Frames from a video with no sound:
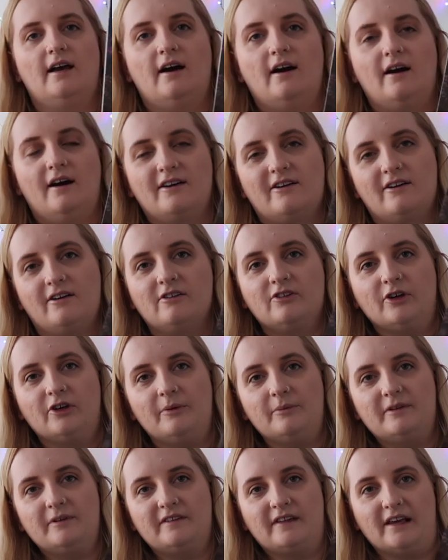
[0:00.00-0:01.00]
I got a
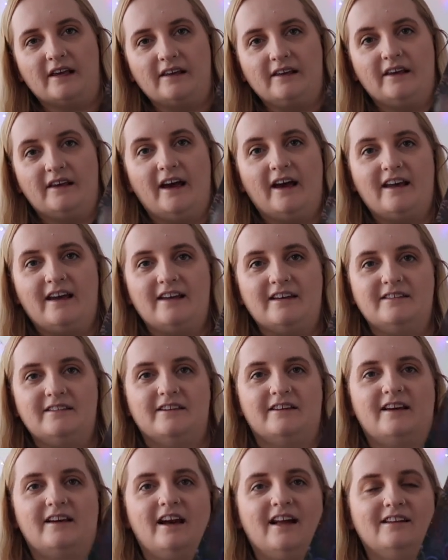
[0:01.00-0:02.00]
Thomas
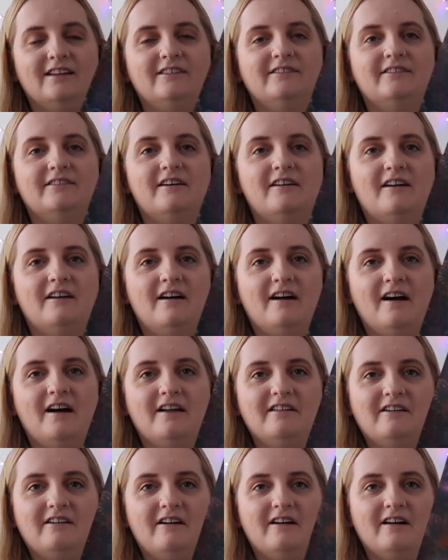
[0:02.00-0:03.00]
Kinkade calendar
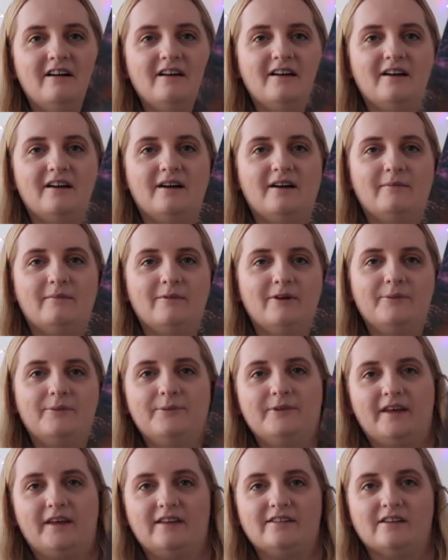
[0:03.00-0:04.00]
and I am
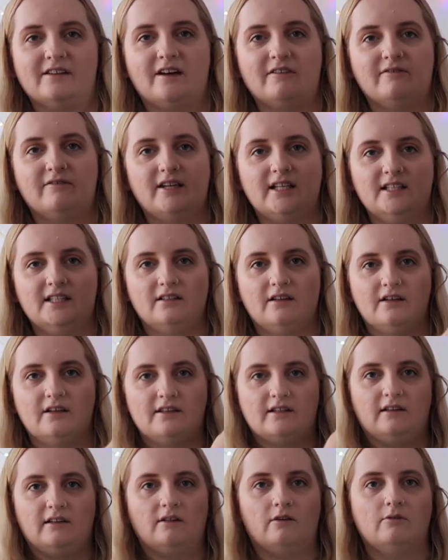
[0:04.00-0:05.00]
obsessed. I really like
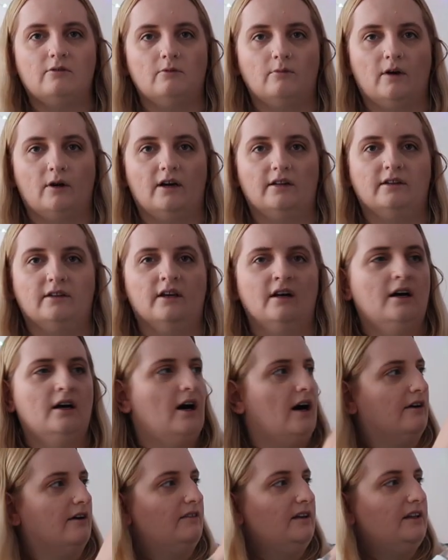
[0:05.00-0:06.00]
the long one.
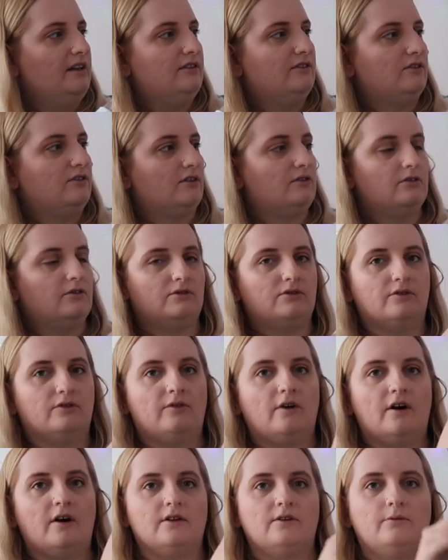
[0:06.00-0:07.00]
I really struggled to
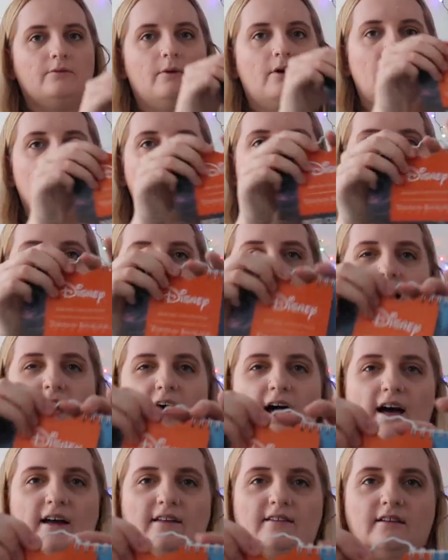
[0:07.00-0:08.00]
find one that
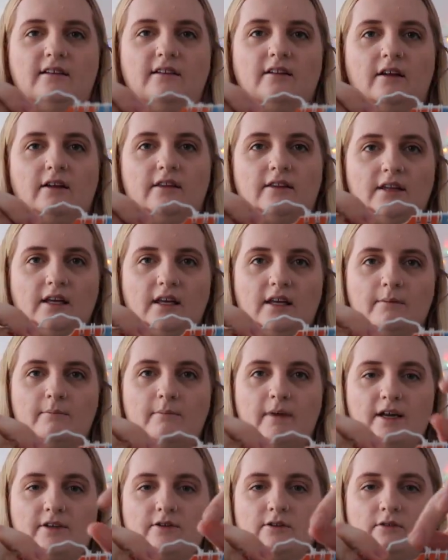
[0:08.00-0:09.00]
had like the
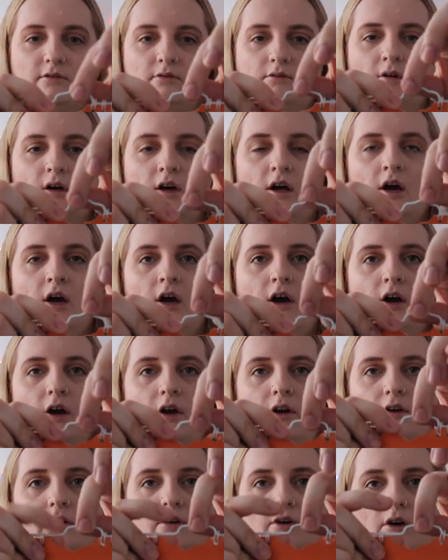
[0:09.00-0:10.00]
metal
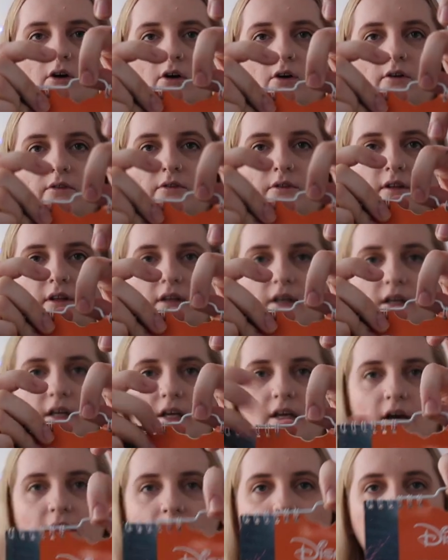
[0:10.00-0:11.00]
hook on
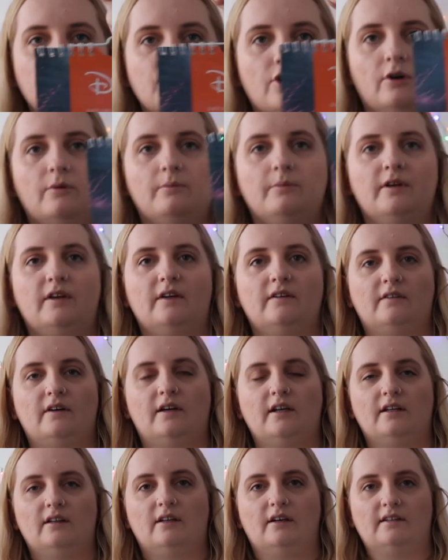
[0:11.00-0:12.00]
the top because
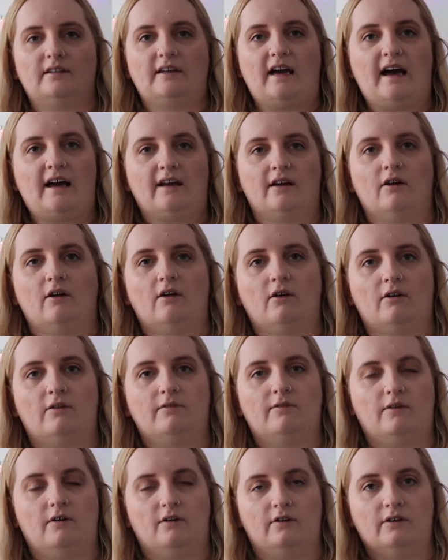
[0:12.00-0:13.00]
I like to hang it off
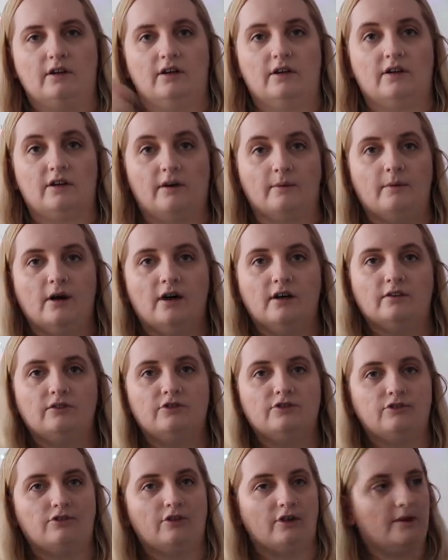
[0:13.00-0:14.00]
on a command
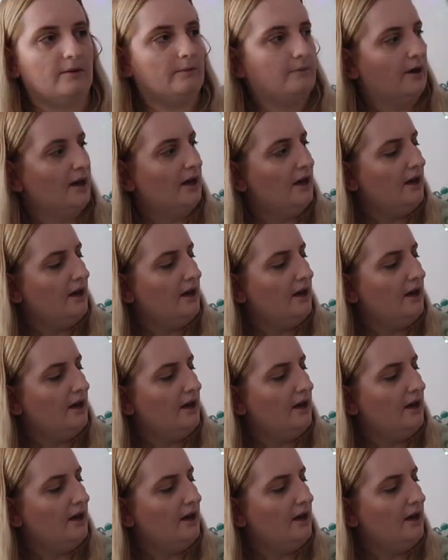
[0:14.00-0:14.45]
strip.